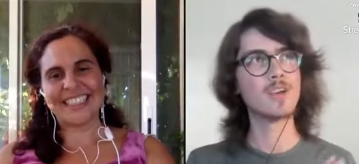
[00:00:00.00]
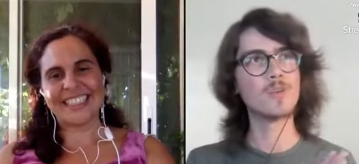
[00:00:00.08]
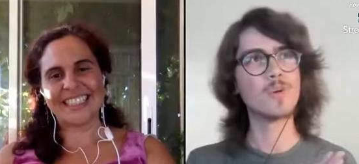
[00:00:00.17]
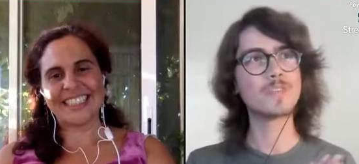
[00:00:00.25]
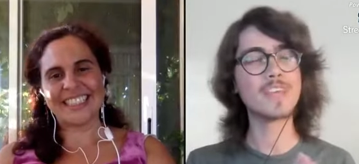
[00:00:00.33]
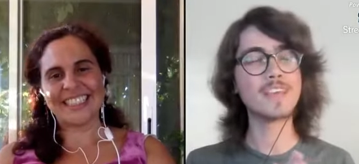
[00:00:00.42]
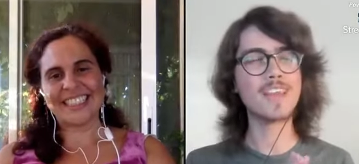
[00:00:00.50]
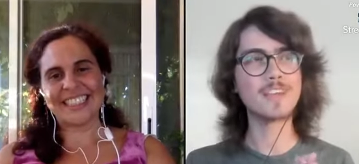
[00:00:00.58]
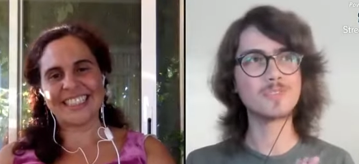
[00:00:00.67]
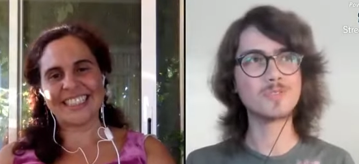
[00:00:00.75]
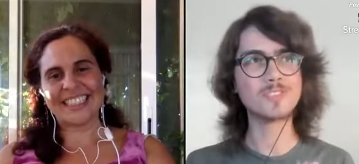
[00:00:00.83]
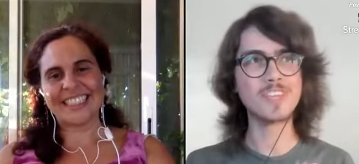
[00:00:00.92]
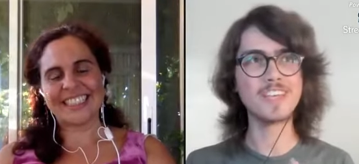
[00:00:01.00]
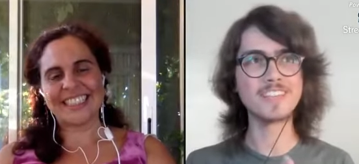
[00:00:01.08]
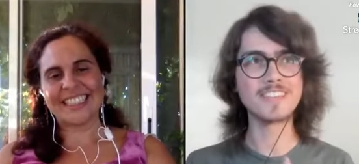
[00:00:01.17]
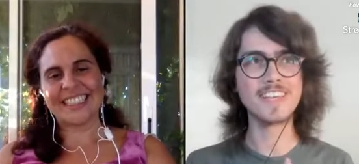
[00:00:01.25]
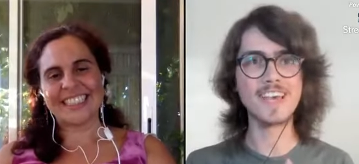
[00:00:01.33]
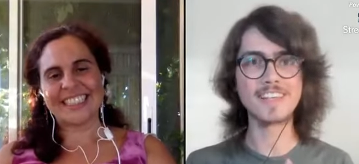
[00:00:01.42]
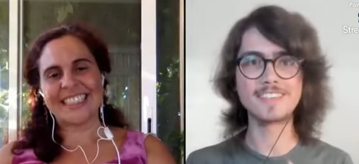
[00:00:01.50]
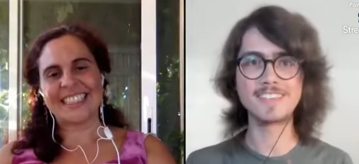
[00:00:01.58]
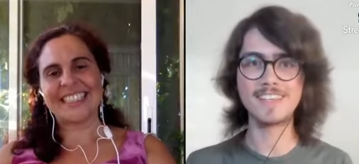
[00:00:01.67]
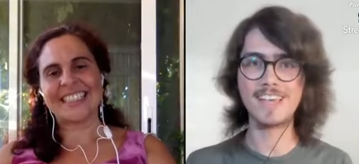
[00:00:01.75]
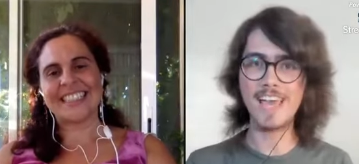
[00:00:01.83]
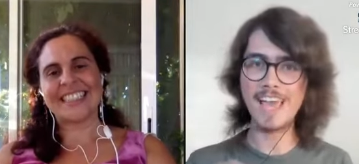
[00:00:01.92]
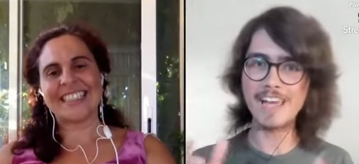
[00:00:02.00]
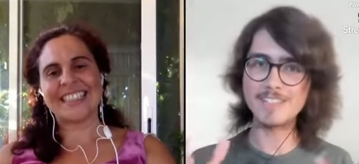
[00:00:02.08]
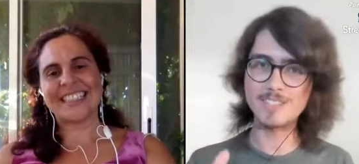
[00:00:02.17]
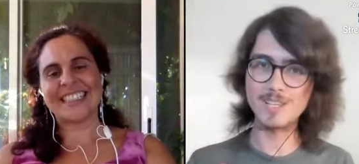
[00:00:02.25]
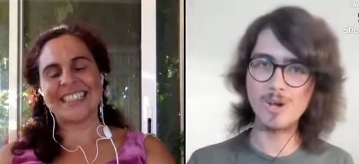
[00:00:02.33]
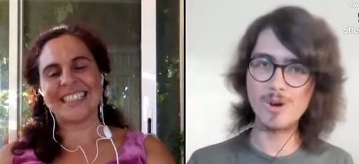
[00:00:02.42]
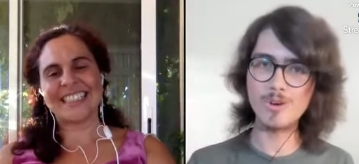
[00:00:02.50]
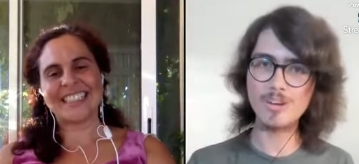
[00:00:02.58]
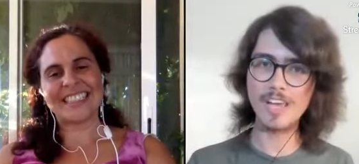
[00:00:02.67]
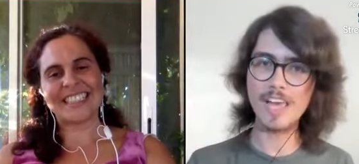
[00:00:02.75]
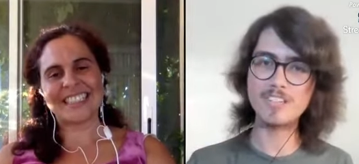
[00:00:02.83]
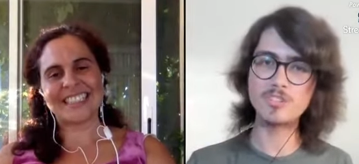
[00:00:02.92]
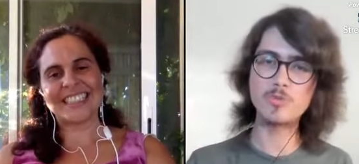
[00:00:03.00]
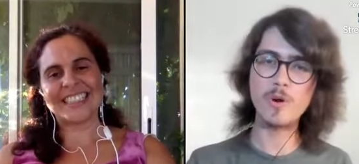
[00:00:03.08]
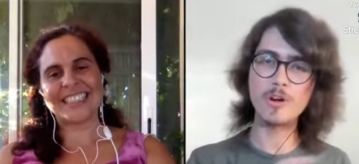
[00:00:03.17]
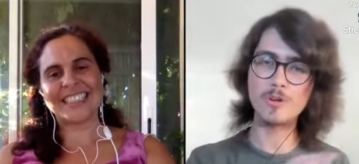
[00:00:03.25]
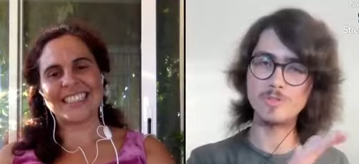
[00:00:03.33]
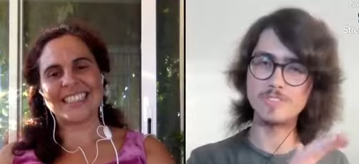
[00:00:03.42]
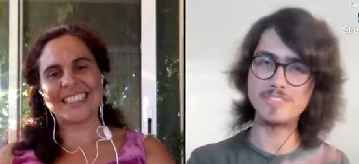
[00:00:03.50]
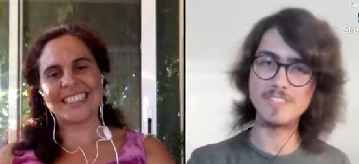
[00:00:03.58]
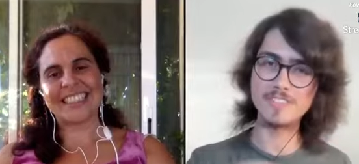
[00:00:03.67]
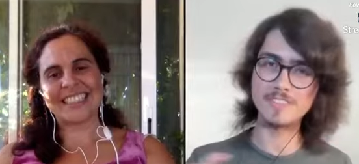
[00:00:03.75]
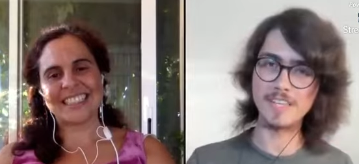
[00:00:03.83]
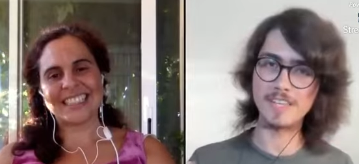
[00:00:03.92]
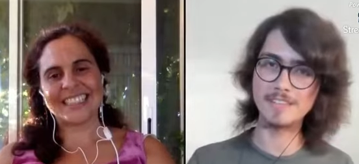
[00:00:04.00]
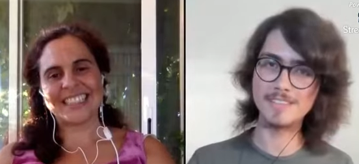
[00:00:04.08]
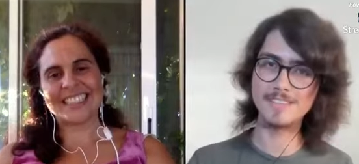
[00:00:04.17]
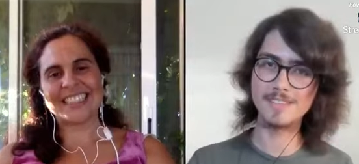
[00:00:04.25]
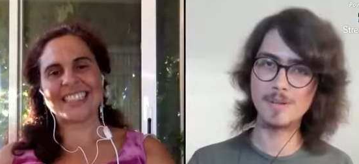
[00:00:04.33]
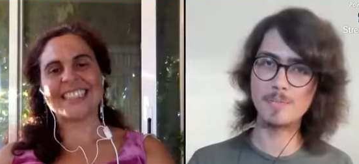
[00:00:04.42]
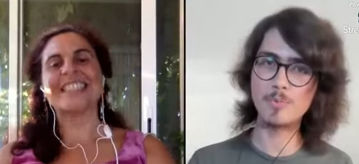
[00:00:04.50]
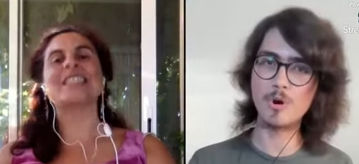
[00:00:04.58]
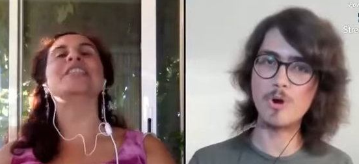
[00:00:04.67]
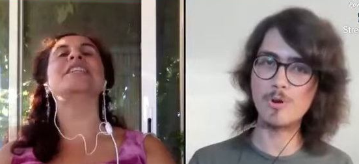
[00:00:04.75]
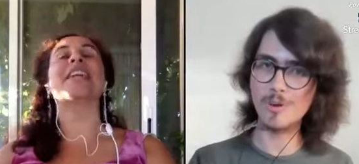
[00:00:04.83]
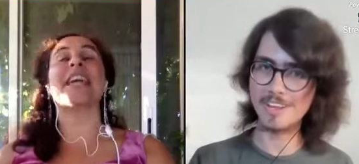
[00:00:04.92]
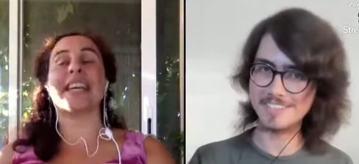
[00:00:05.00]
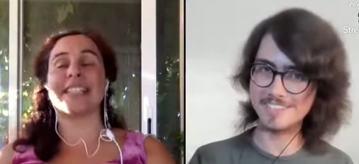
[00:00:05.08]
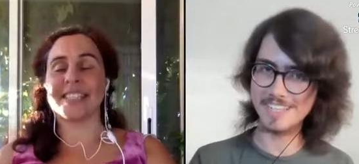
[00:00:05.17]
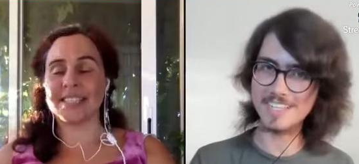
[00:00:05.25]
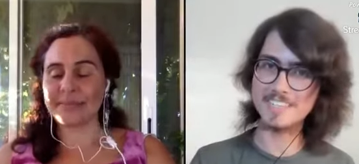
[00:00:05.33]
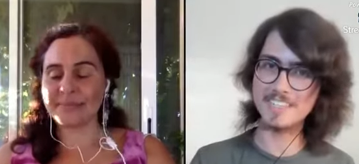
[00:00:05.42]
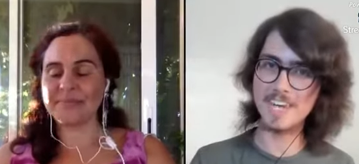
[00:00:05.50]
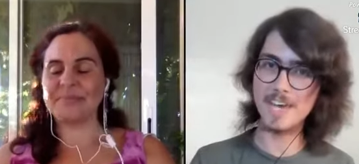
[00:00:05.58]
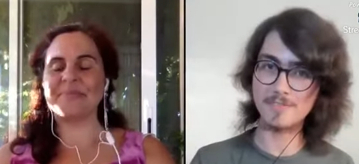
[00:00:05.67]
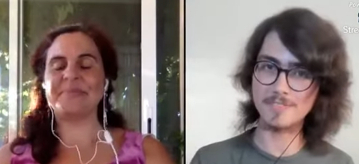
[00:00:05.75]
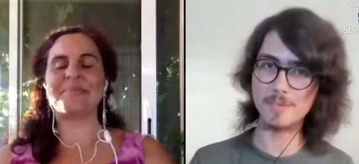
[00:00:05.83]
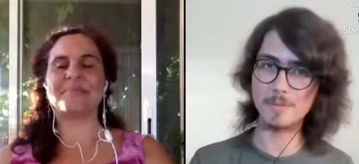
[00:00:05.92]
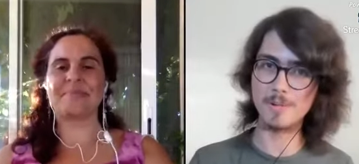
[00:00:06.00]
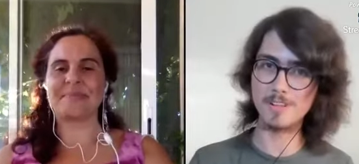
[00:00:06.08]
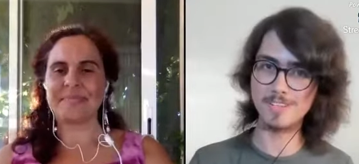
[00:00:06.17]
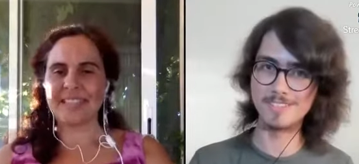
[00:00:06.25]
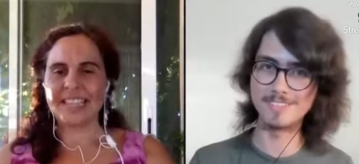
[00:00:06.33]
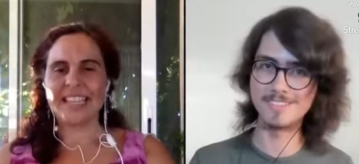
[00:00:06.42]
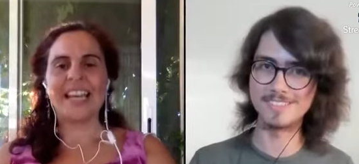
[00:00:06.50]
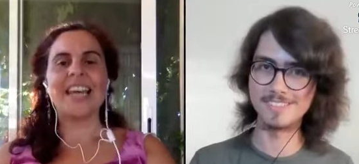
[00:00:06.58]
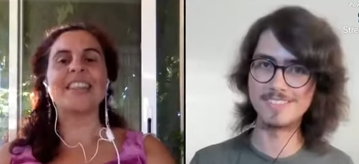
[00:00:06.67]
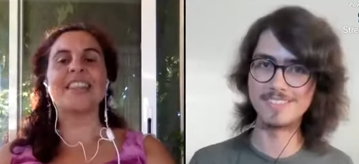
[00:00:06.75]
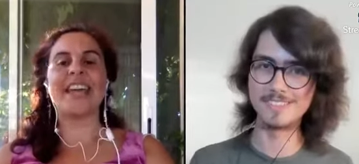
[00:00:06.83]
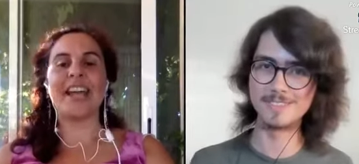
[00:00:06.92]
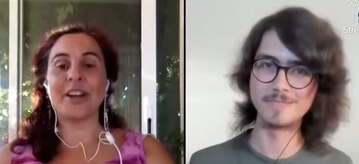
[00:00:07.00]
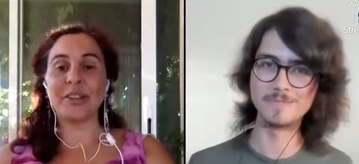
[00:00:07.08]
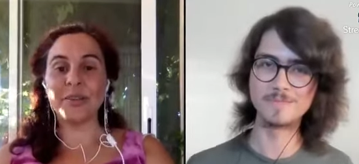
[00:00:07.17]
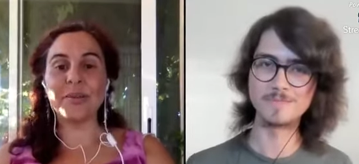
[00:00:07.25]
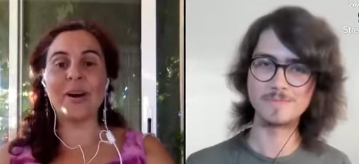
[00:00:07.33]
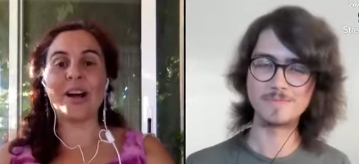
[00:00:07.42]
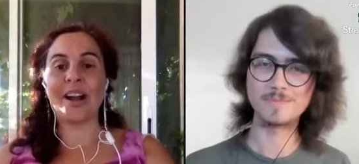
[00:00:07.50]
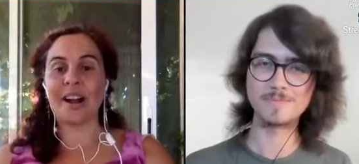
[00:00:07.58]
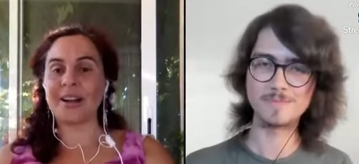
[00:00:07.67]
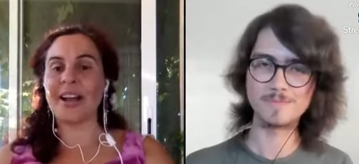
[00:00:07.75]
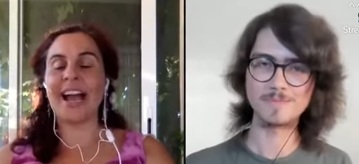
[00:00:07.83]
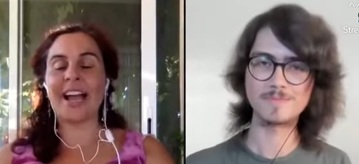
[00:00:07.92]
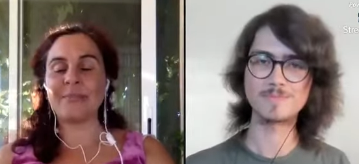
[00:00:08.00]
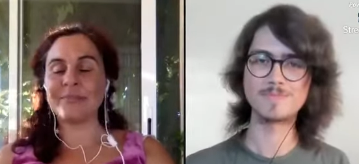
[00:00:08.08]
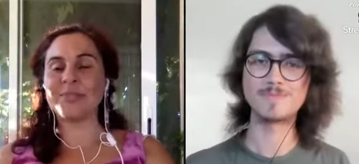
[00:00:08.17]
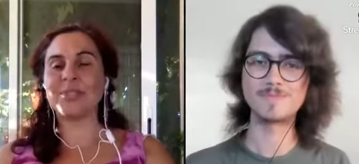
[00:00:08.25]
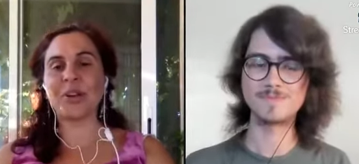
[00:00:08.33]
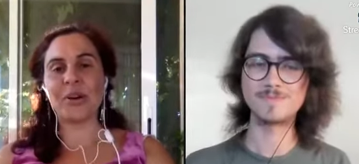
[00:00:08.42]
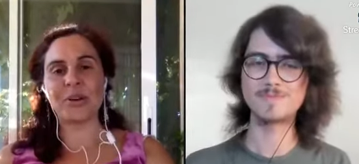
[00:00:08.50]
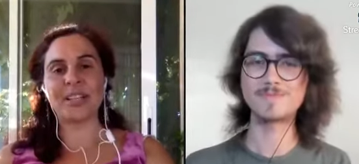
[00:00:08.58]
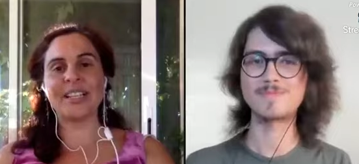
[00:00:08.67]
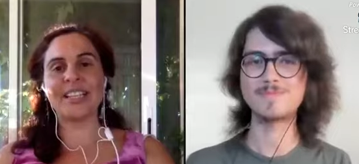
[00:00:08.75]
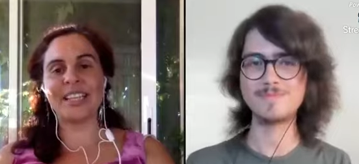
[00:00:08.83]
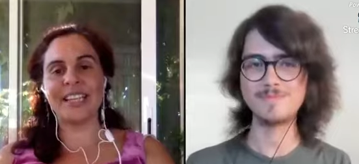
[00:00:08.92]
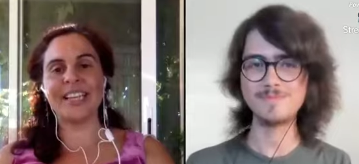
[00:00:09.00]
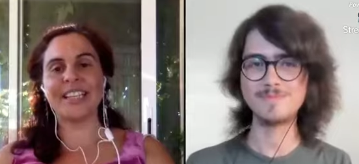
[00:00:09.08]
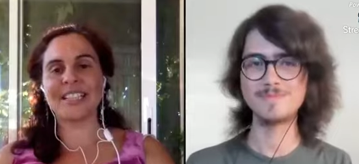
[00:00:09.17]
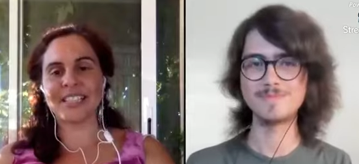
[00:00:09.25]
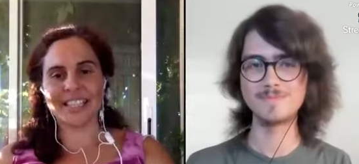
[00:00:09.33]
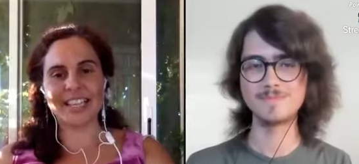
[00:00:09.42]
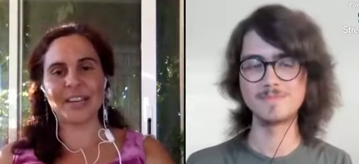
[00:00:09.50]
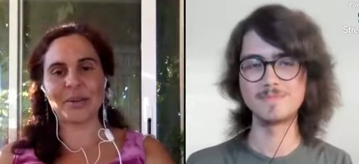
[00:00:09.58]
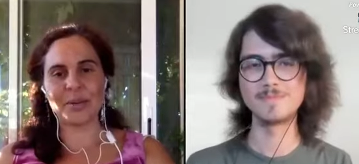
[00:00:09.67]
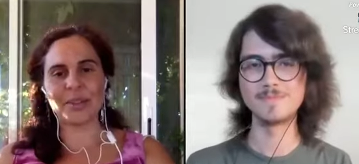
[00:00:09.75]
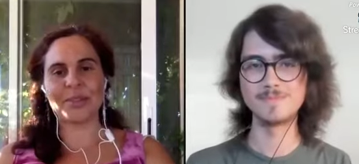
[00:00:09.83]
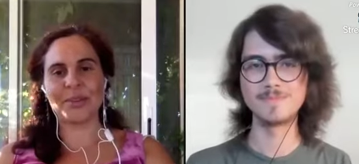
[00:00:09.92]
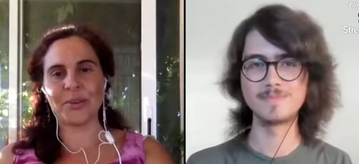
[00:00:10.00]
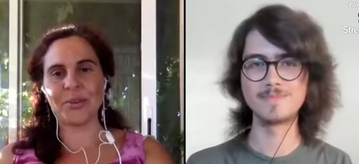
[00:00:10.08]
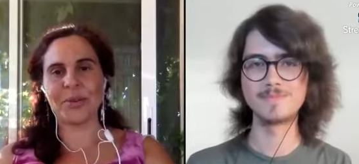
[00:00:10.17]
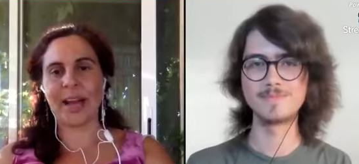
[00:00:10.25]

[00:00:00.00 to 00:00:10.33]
Speaker 1: what I like to say is that as long as you are consistent,
Speaker 2: progress is inevitable. There you are. I'm totally in sync with you.